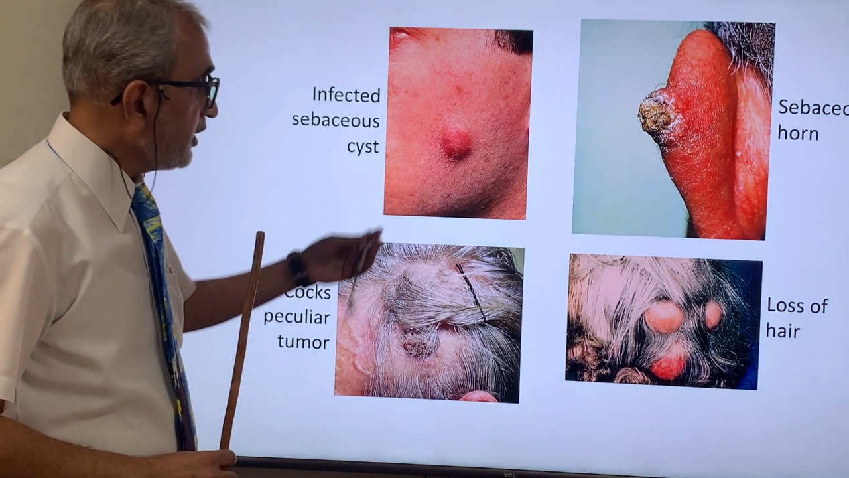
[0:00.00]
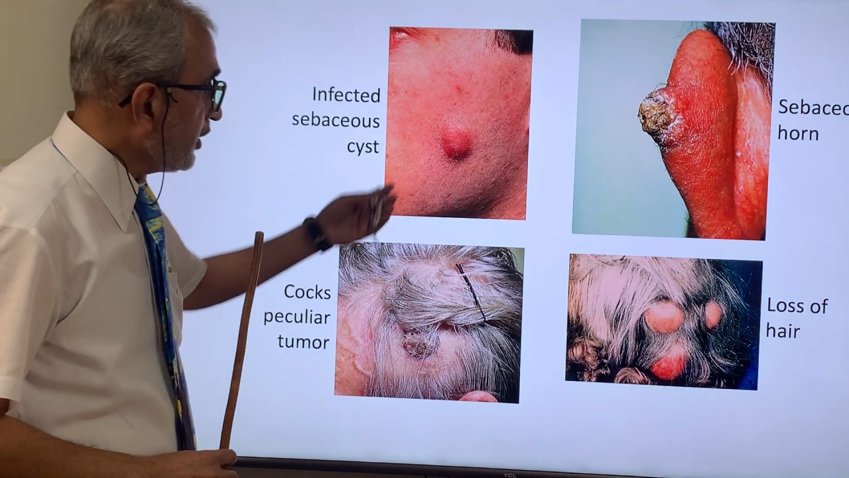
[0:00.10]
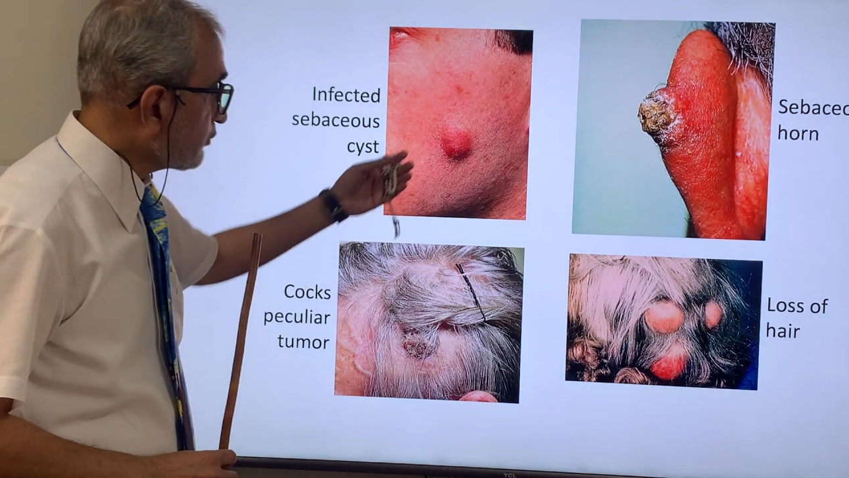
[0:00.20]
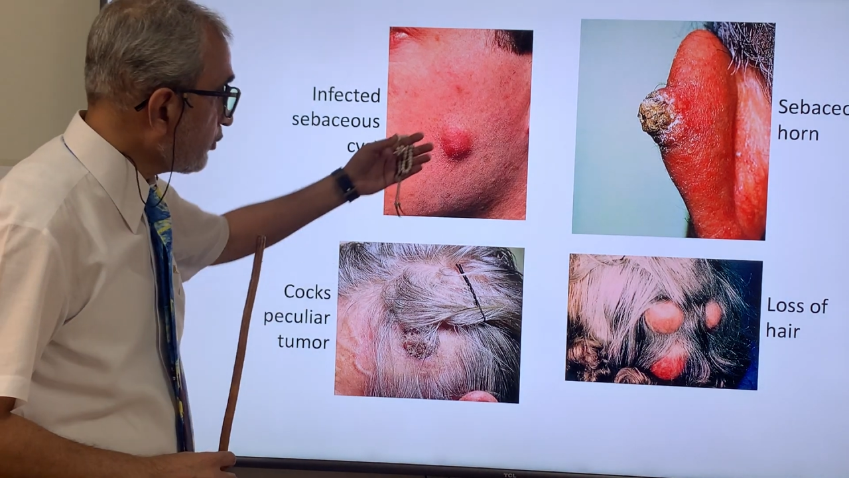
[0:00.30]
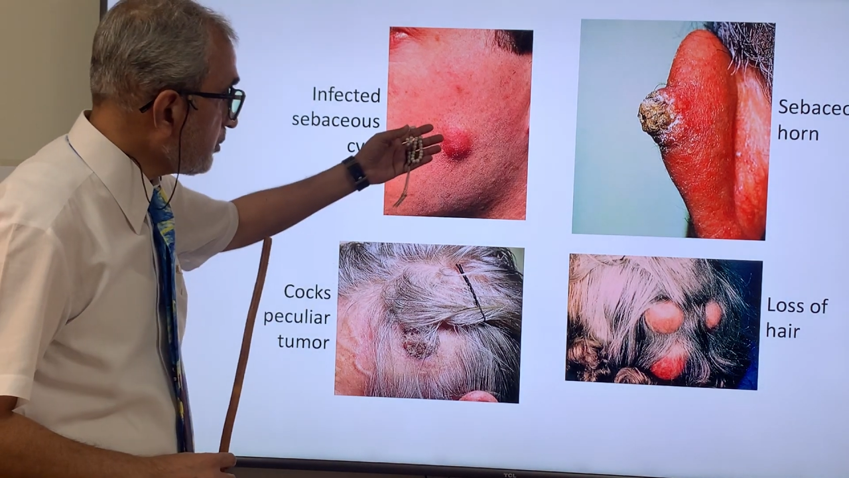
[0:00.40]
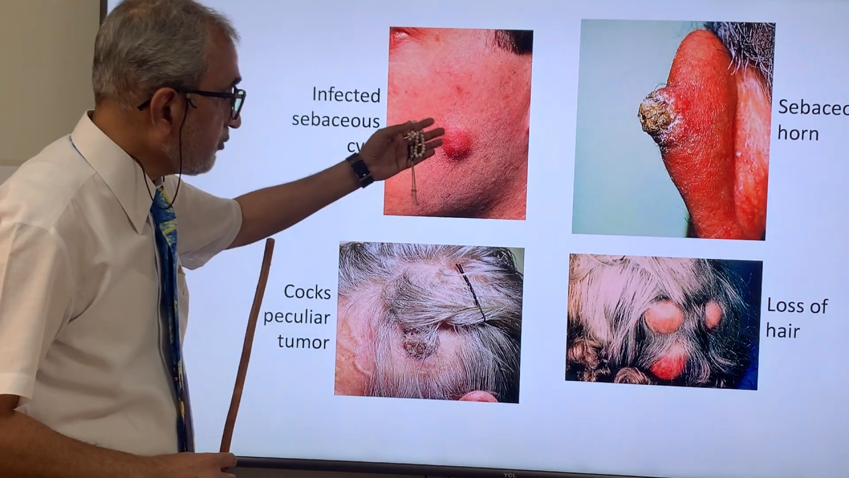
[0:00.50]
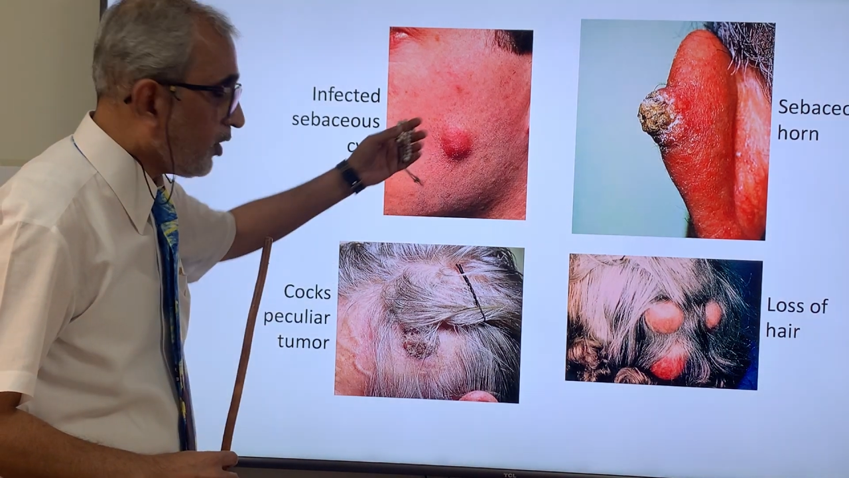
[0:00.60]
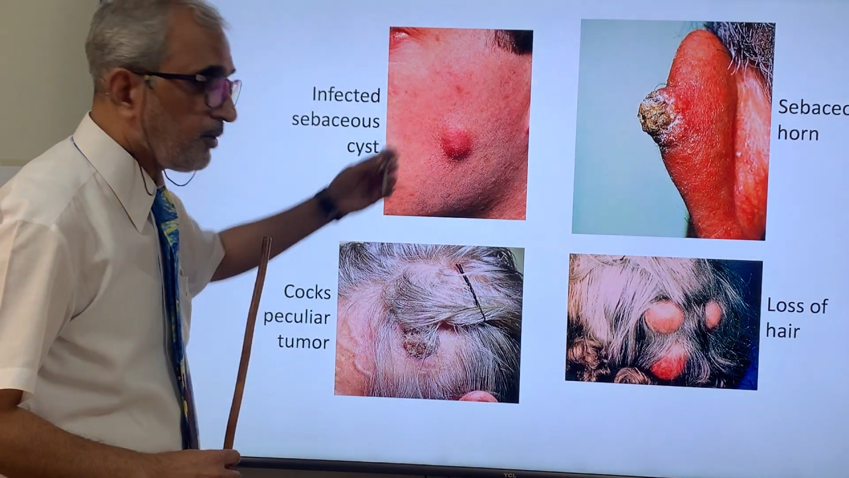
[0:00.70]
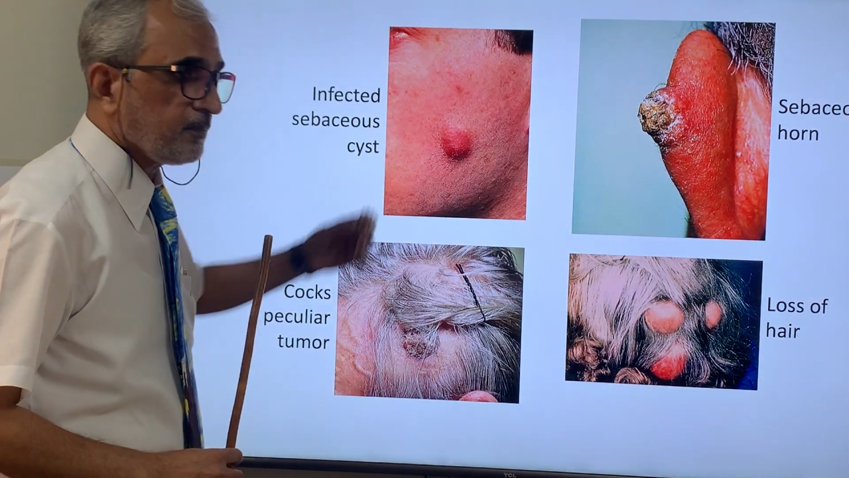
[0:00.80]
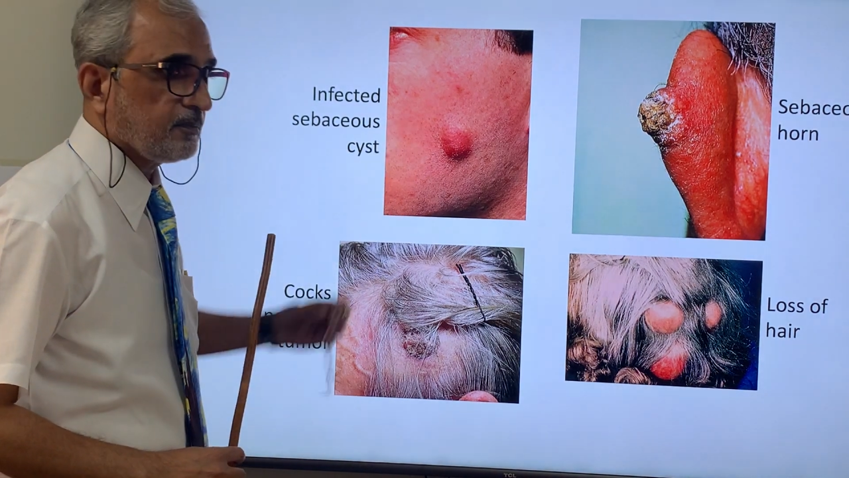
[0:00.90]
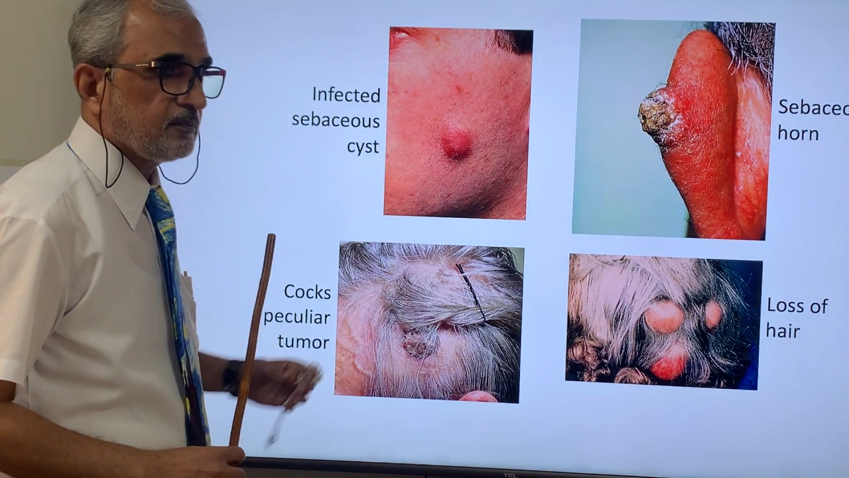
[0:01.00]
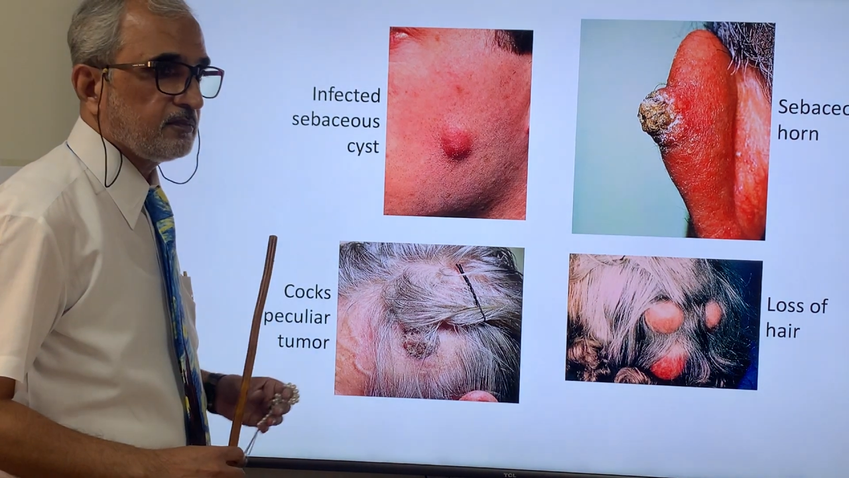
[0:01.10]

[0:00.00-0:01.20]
It will be warm.